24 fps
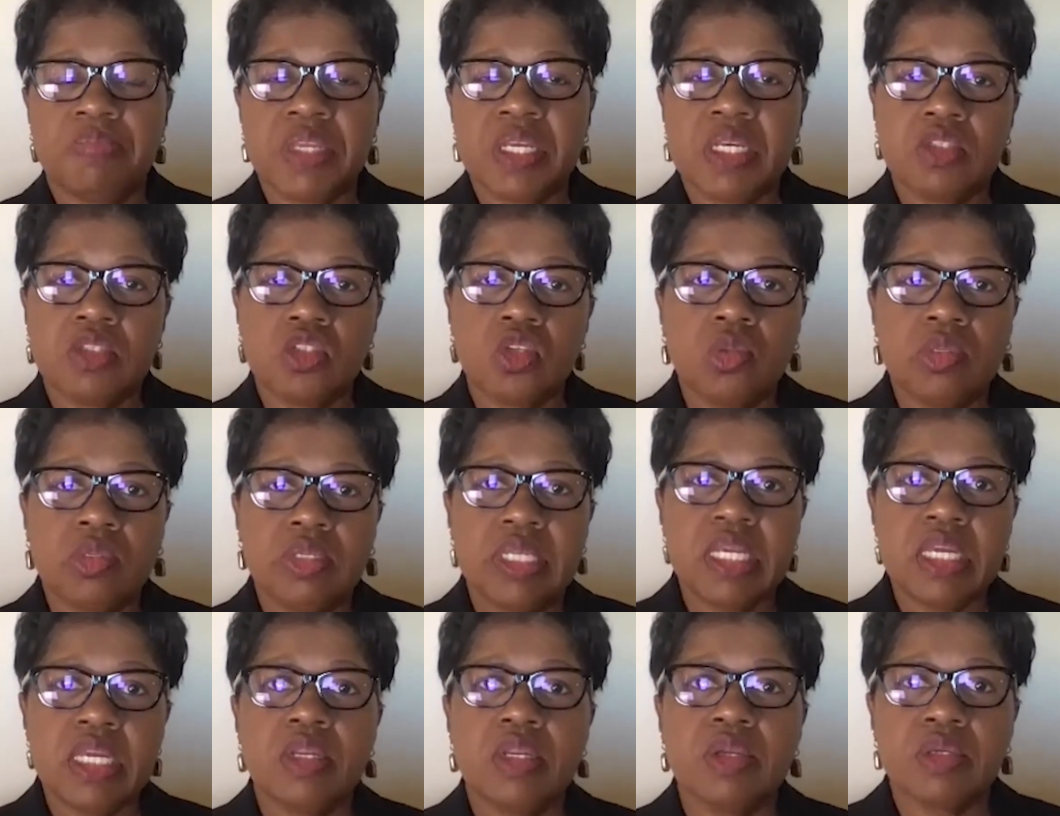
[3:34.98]
So
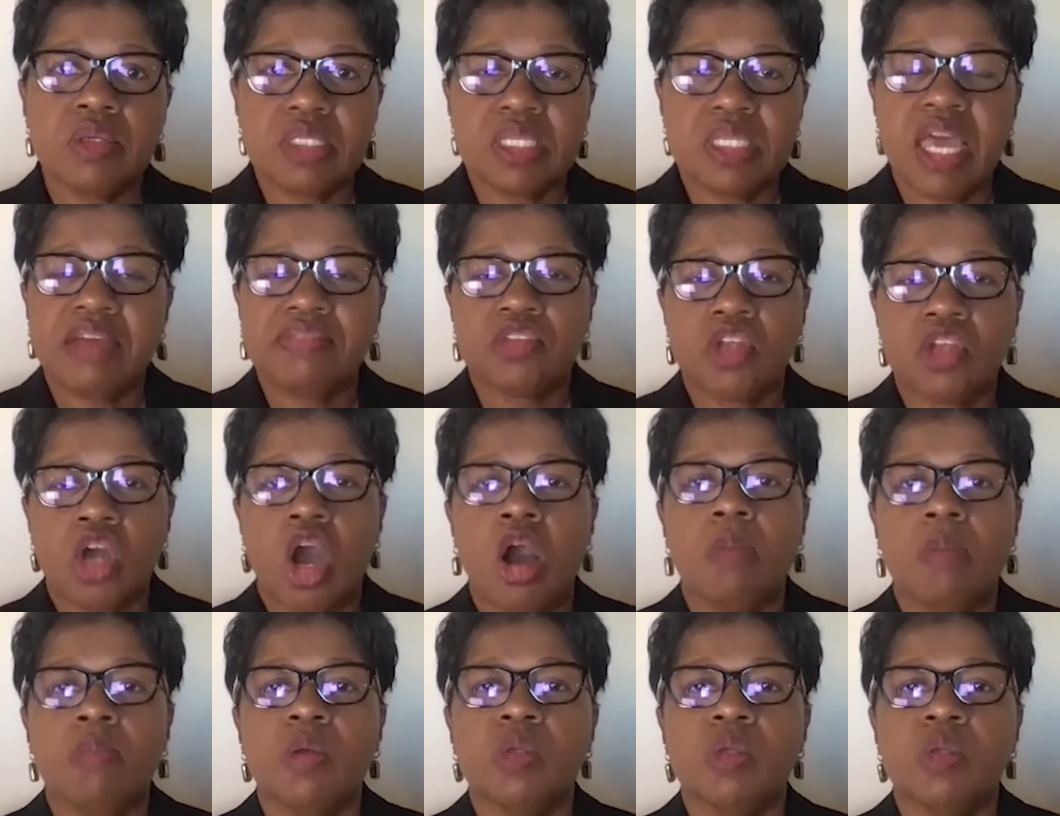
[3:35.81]
leaders have to
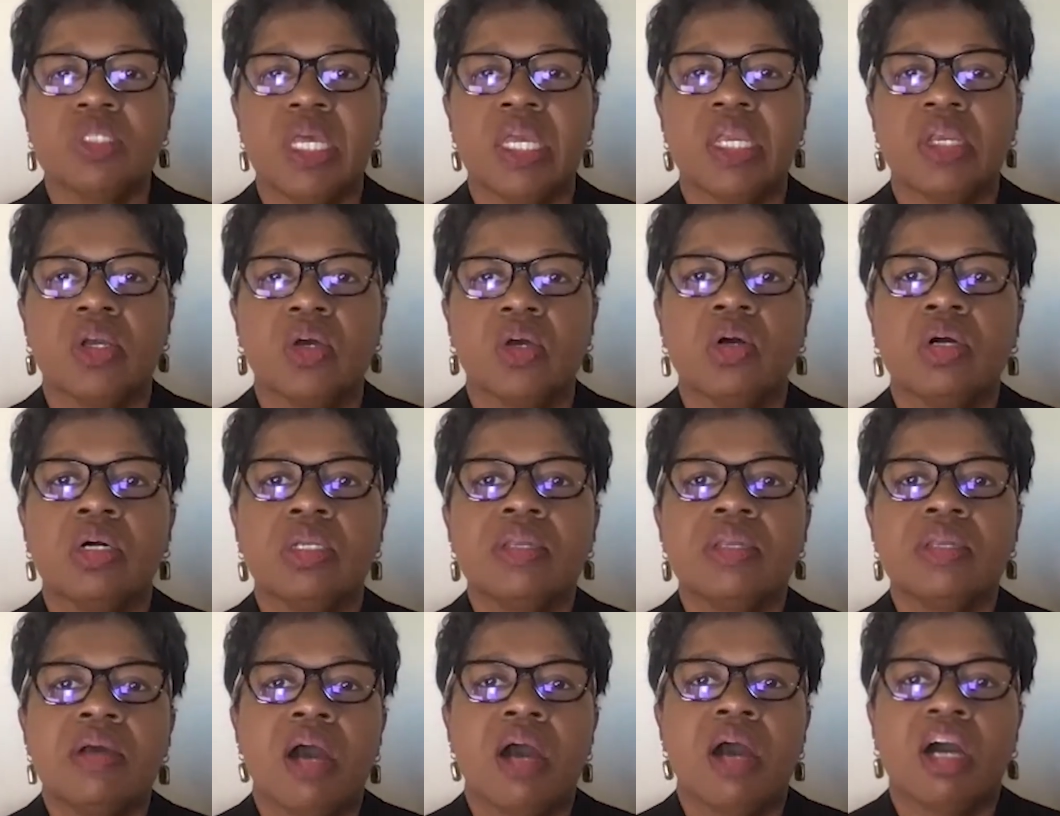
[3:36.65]
almost take
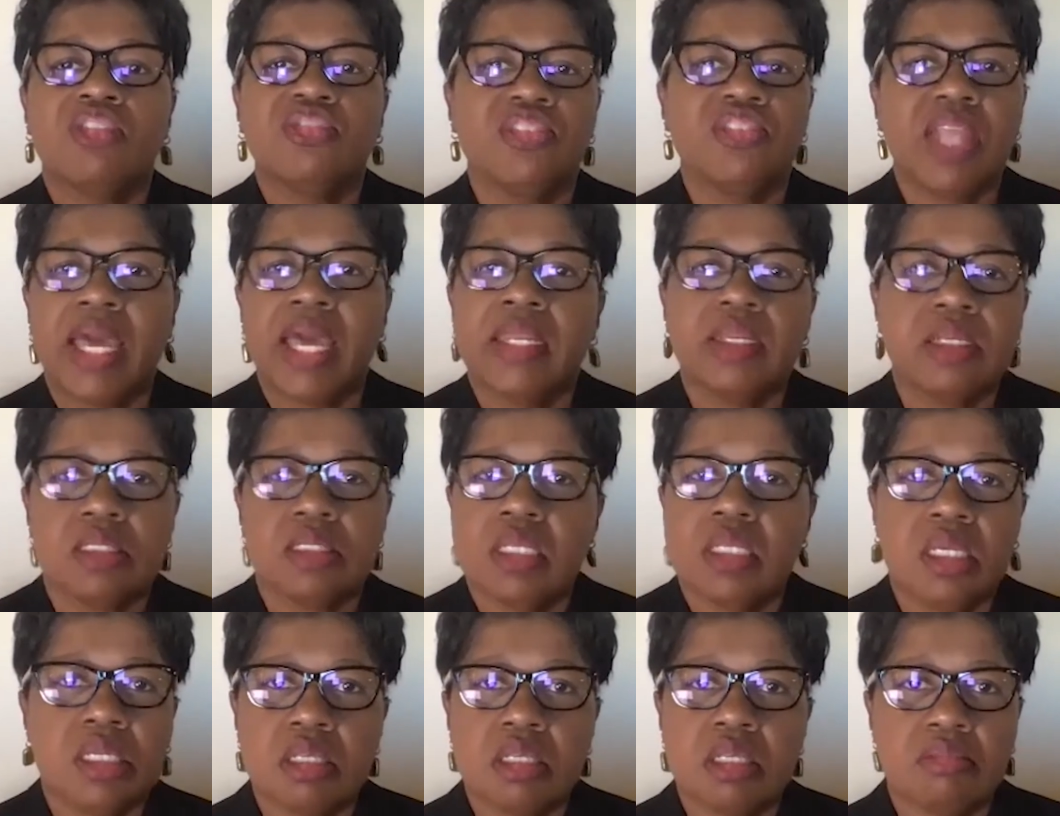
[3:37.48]
on a flight
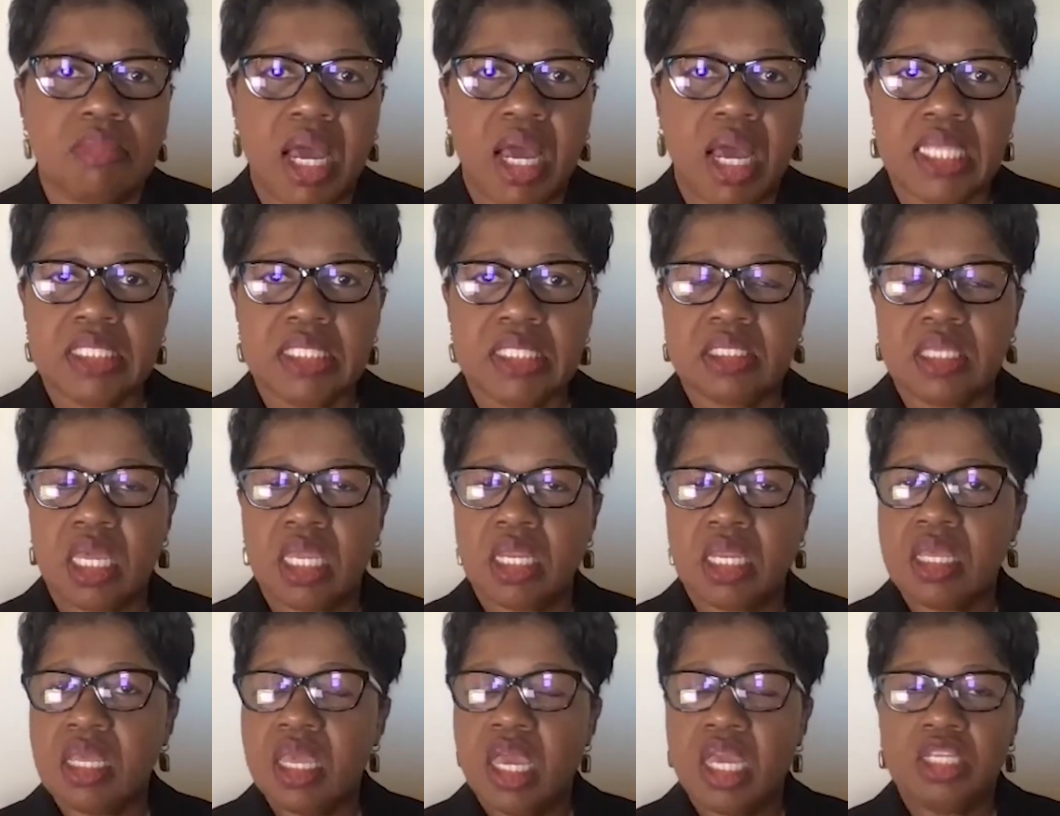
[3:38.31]
attendant
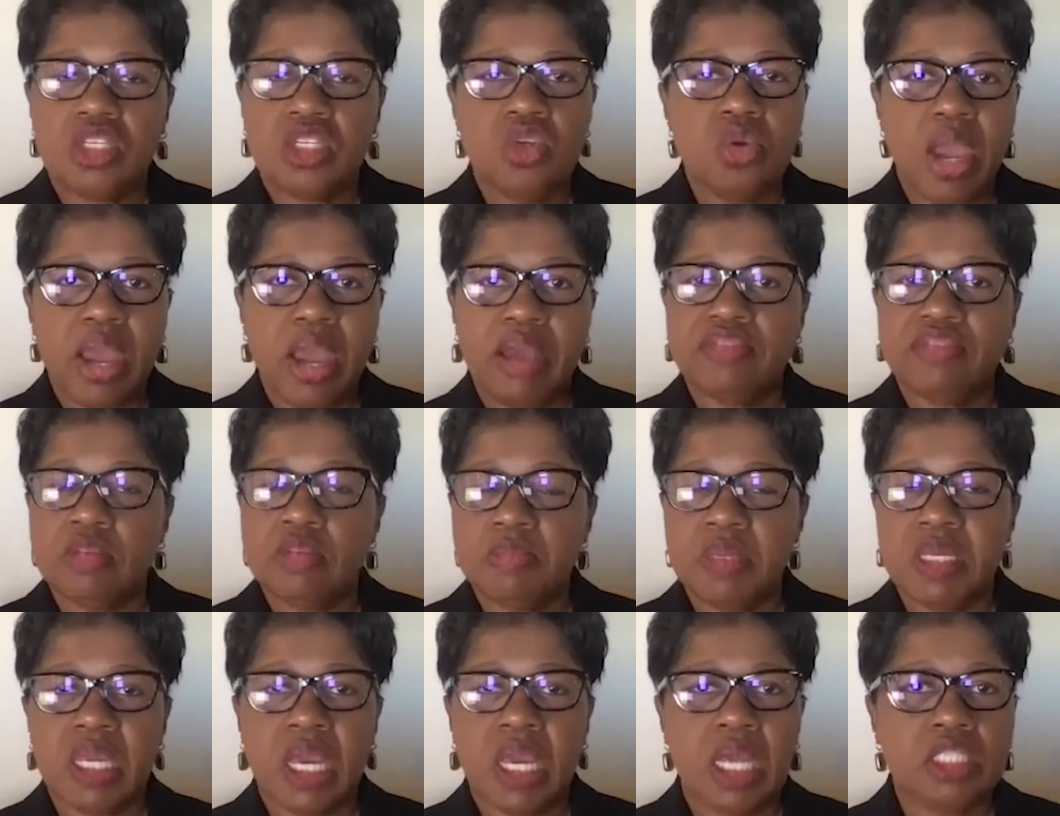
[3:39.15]
mindset, and you have to
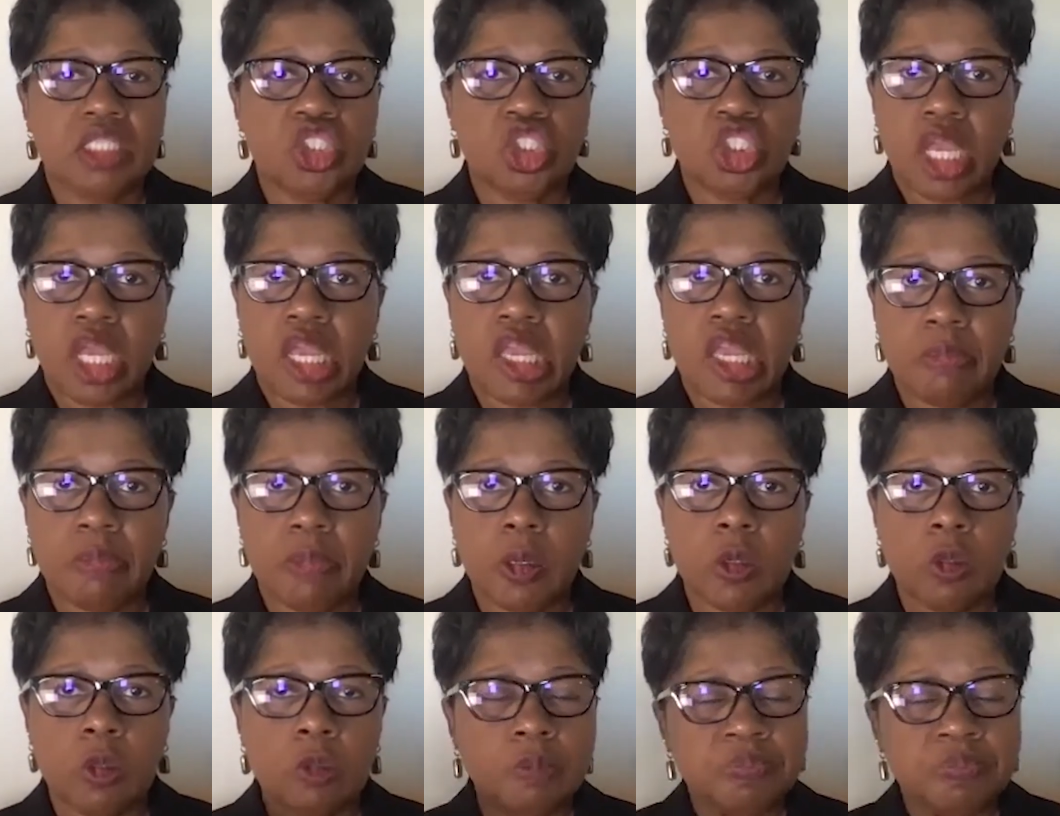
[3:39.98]
be
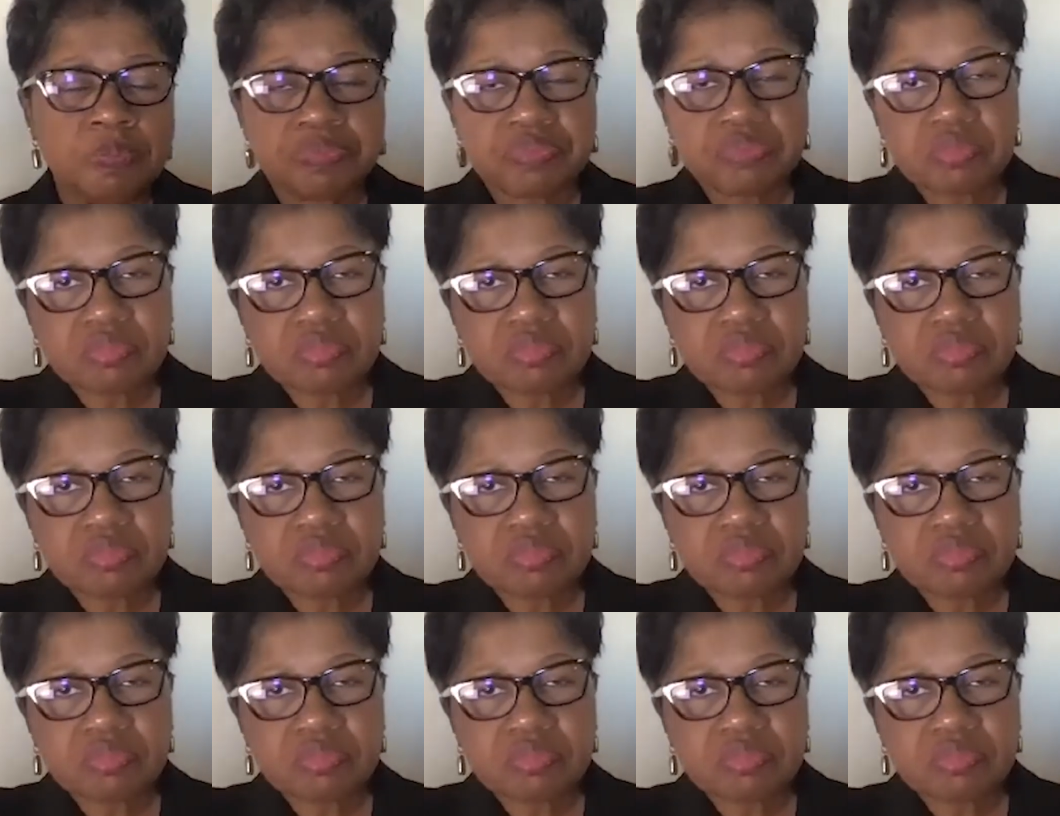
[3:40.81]
unshakable,